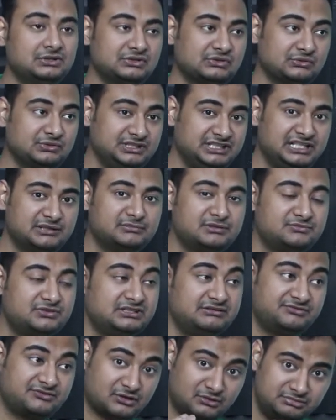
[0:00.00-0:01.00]
So
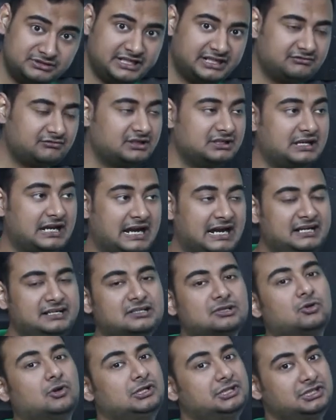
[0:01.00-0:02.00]
eMMC from day one had
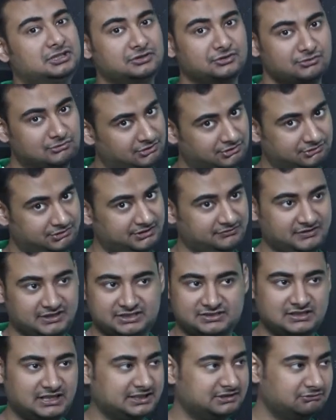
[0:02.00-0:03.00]
a quality control to it, where
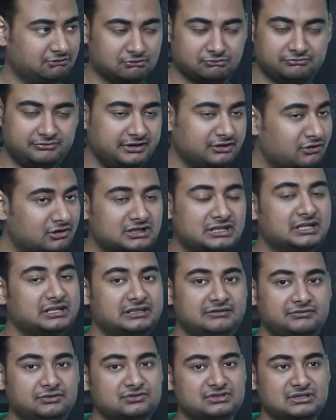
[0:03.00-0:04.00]
it's like, no, we're not going
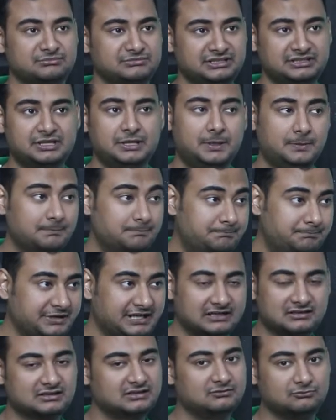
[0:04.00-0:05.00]
to give you something
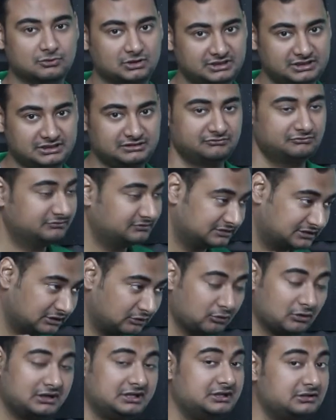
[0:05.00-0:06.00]
barely working. The
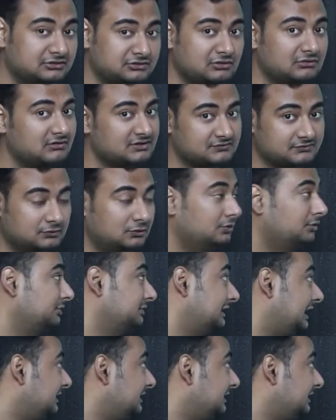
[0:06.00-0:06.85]
quality control was good.